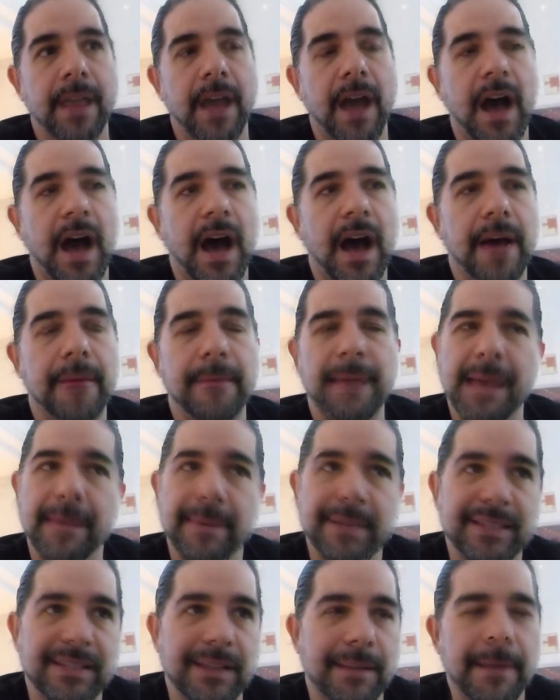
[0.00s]
and
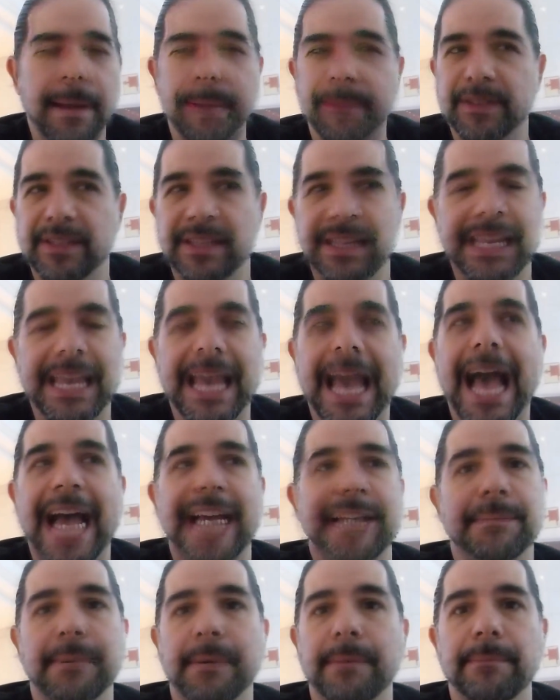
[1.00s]
maybe some members of the
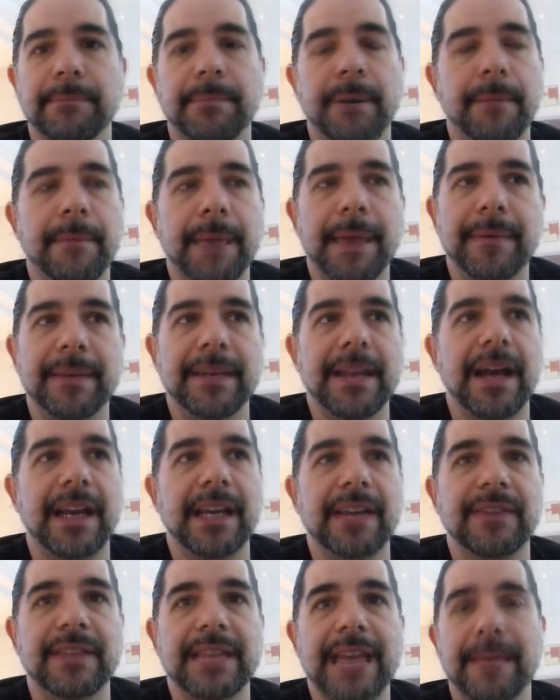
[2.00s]
cast, but maybe not
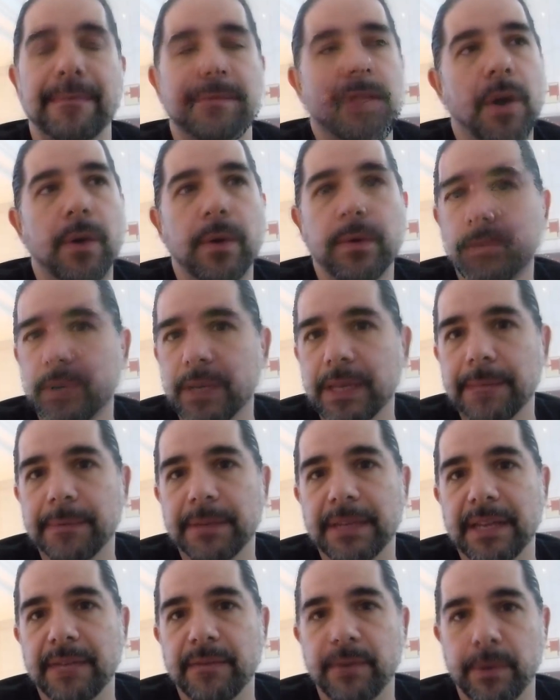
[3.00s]
even them, no one really
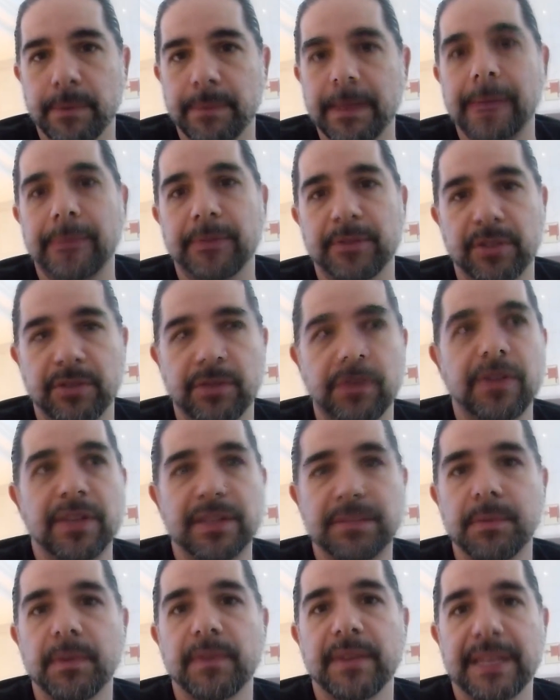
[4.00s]
believed we would be able to do
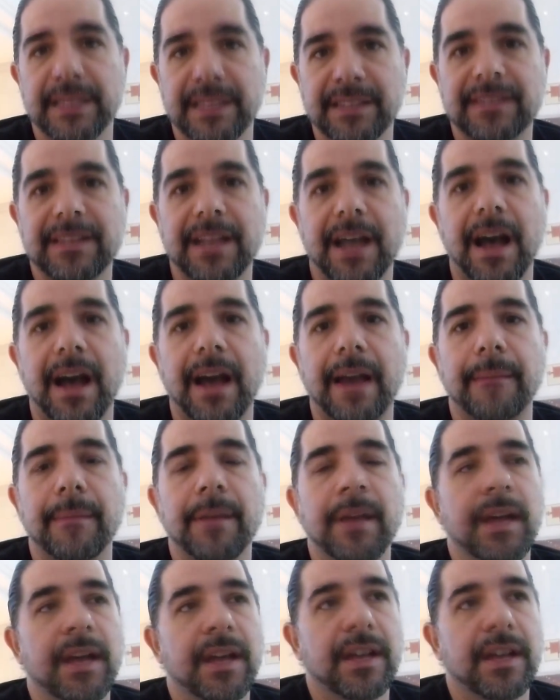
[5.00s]
this movie in this time.